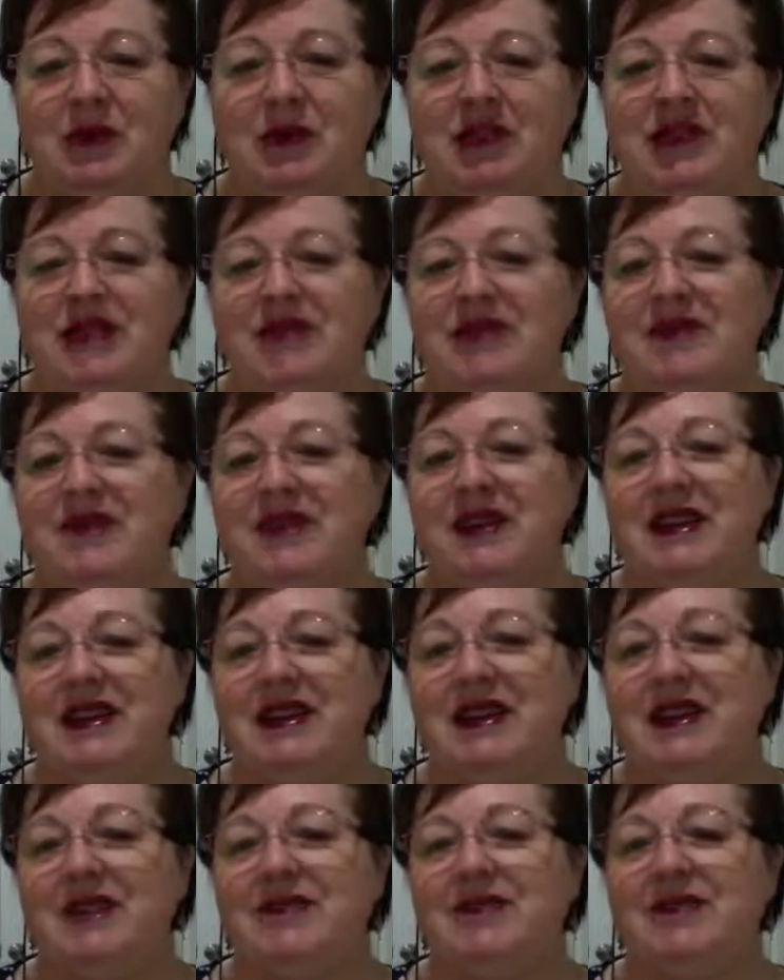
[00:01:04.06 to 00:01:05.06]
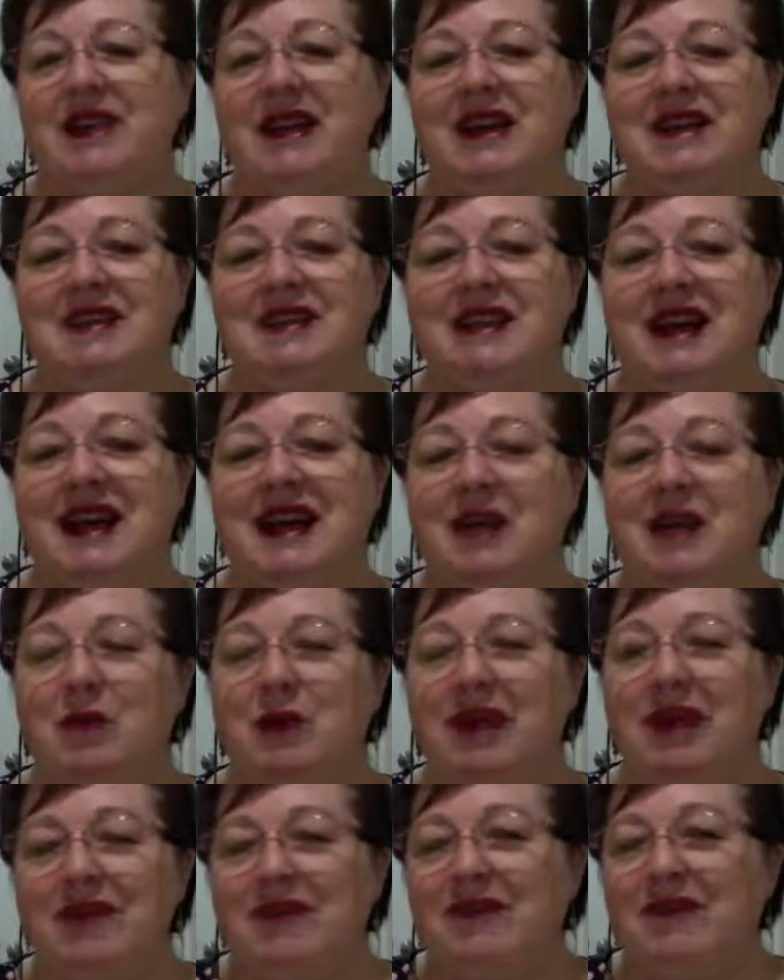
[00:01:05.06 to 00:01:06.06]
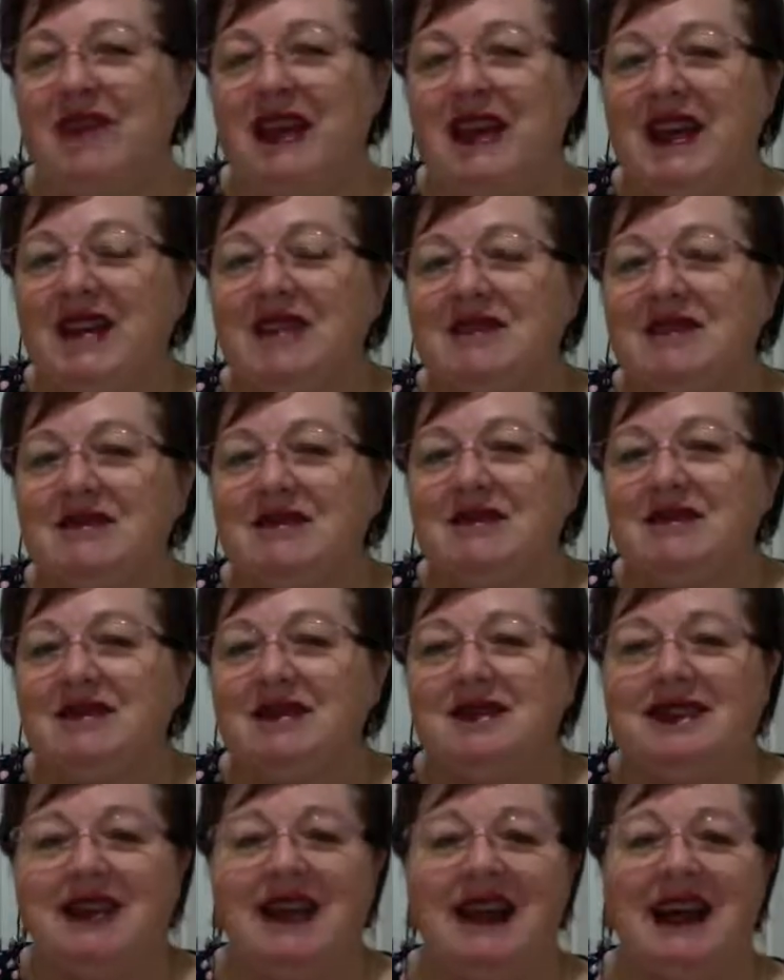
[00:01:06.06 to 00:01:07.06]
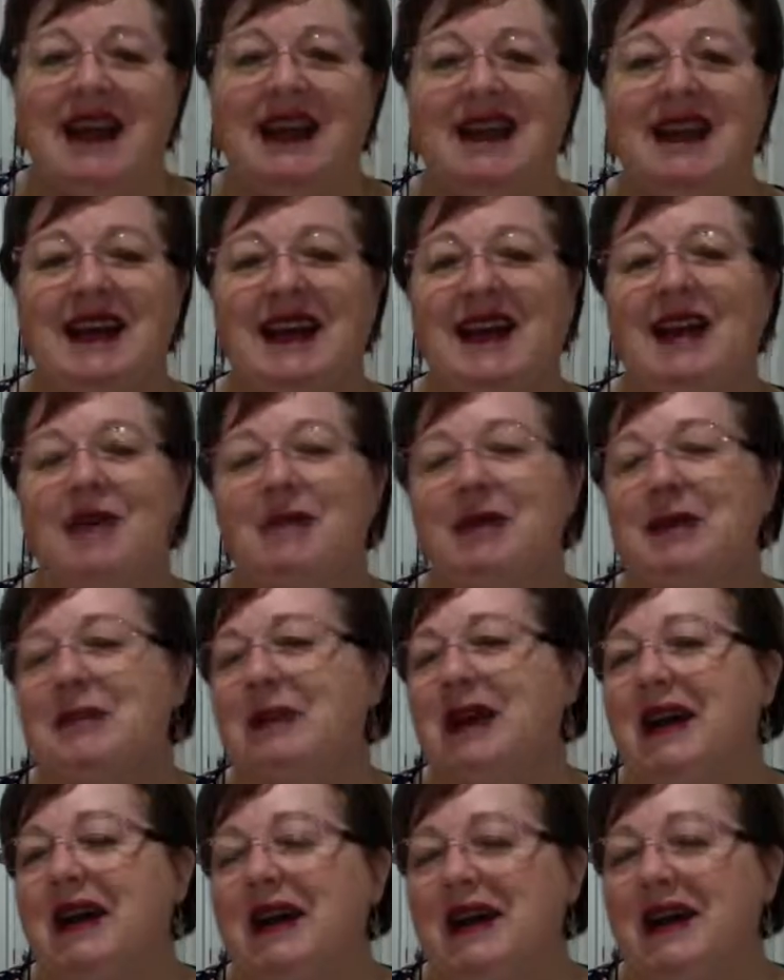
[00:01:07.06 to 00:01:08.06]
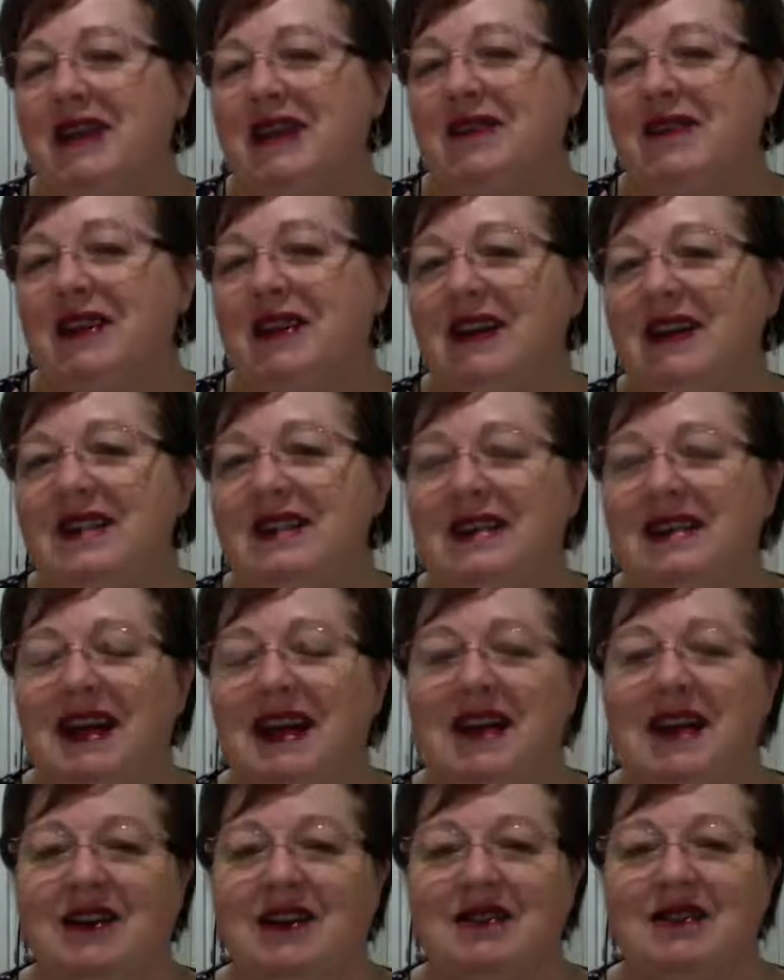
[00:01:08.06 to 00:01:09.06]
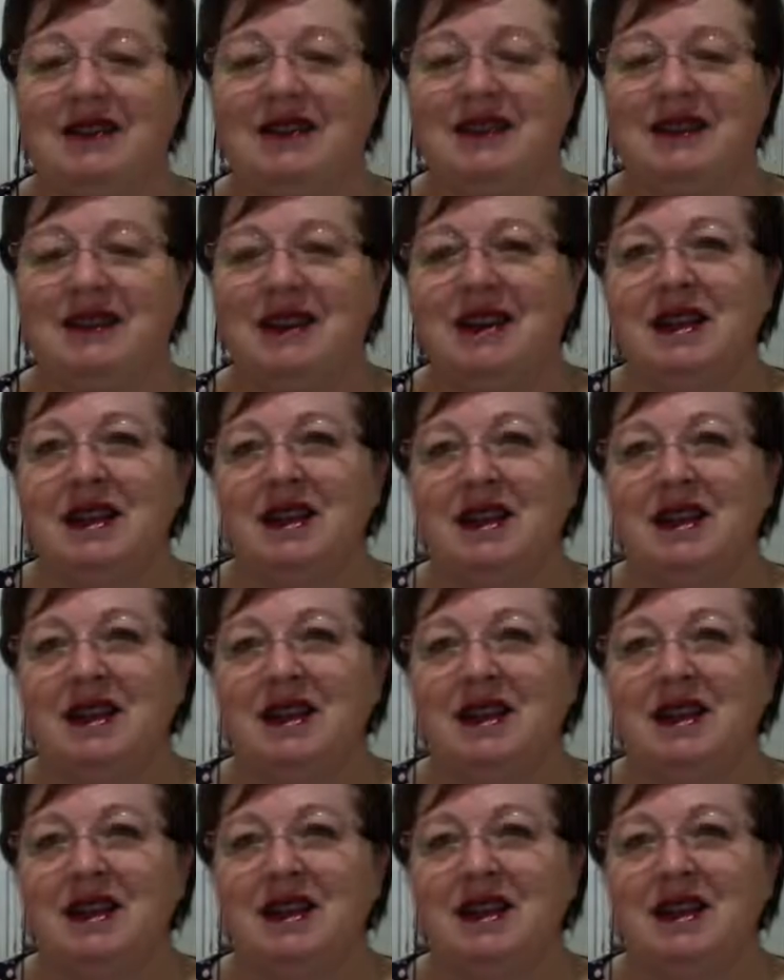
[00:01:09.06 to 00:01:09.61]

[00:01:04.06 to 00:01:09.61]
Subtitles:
which severely affects how we feel and how we behave as adults.